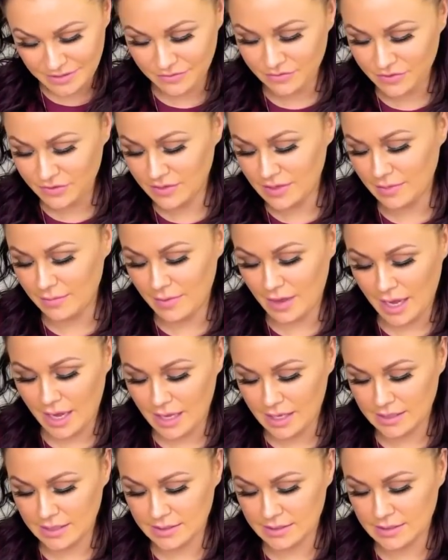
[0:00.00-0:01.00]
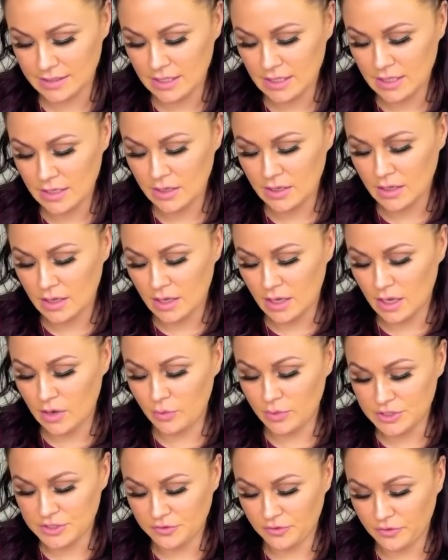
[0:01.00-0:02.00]
You view them as a
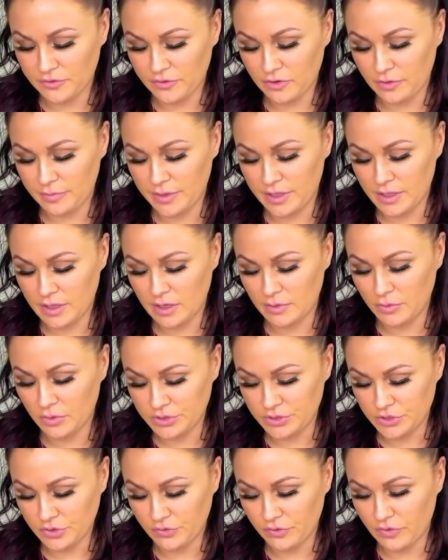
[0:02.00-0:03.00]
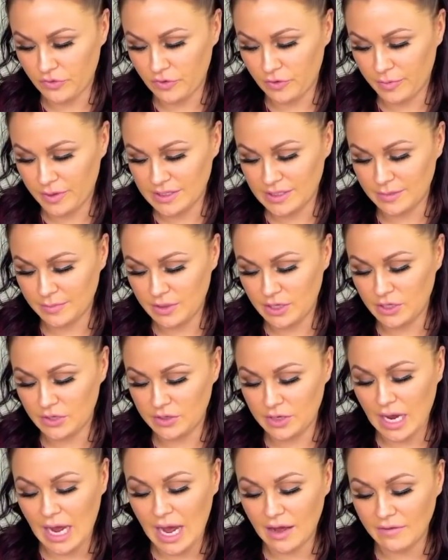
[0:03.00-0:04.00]
wish fulfillment, emotional fulfillment, somebody you
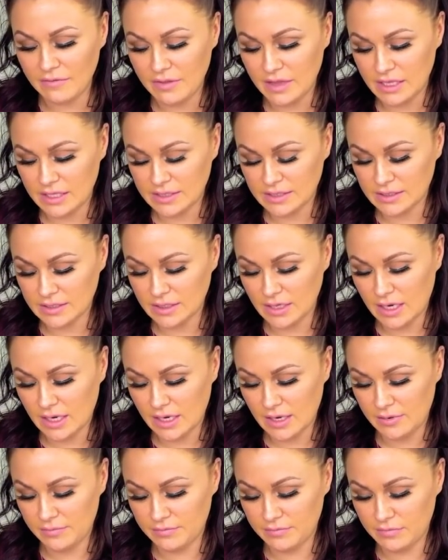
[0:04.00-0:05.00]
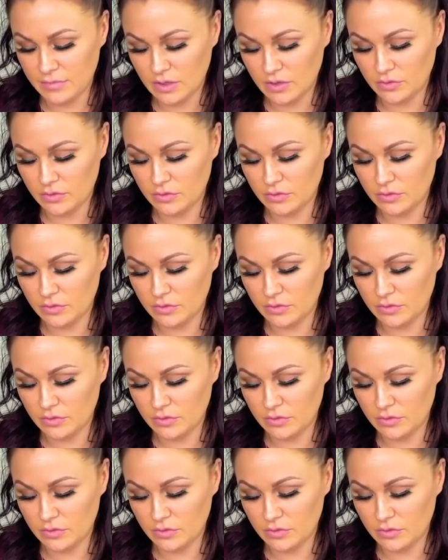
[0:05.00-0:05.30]
could have this um,